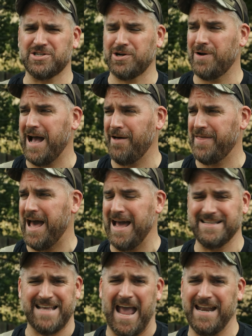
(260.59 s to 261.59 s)
sure how that
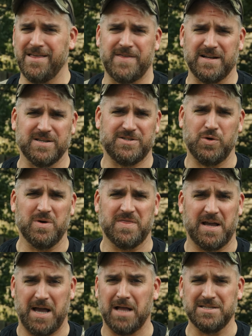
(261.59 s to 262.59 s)
has anything to do with
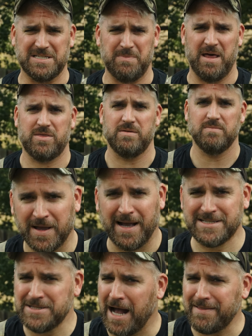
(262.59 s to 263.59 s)
the gunsmith.
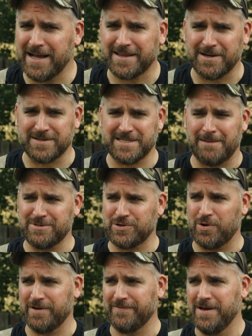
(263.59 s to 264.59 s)
It's not like there's some
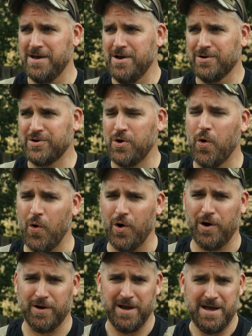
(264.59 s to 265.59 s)
sort of
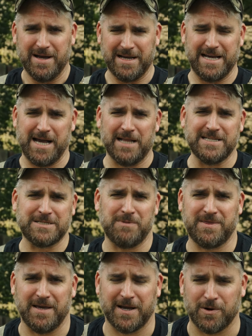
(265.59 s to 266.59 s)
core
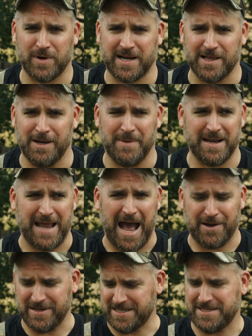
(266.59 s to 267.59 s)
gunsmithing curriculum on
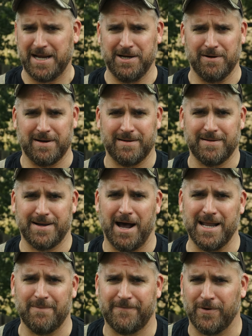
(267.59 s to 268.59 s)
how to set your
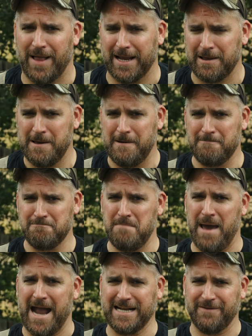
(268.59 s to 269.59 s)
gun up for like
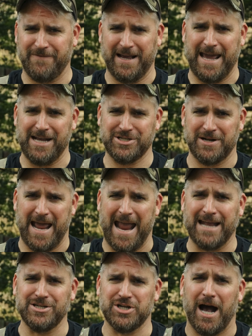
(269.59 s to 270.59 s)
magnification
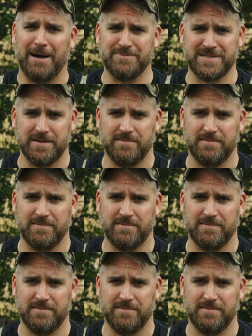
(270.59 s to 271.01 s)
hand jobs.